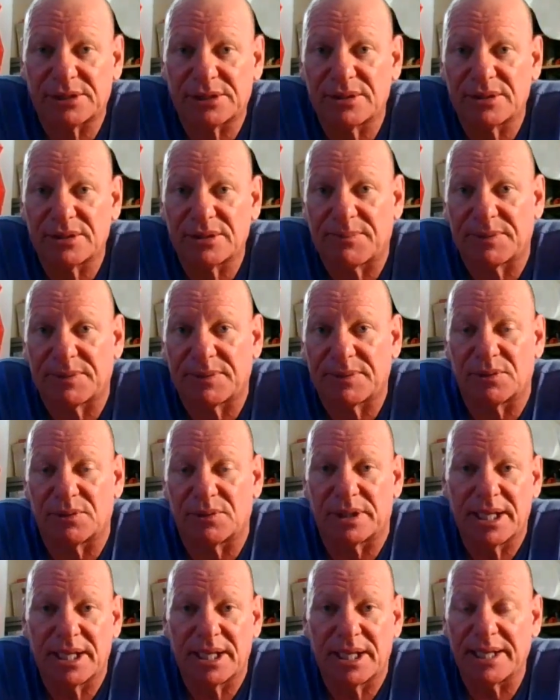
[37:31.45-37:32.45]
something for you.
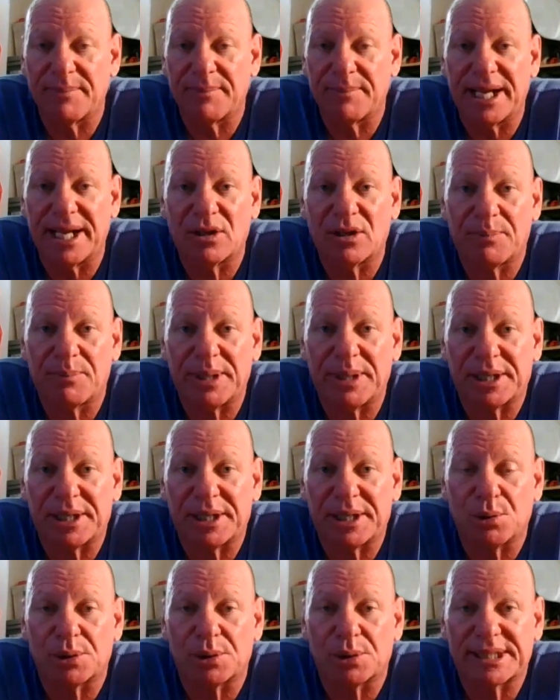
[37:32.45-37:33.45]
It may not be a
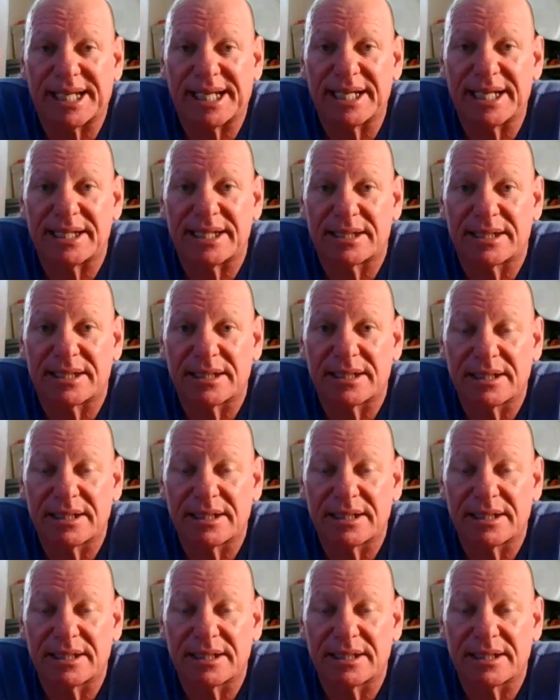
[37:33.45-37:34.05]
court case.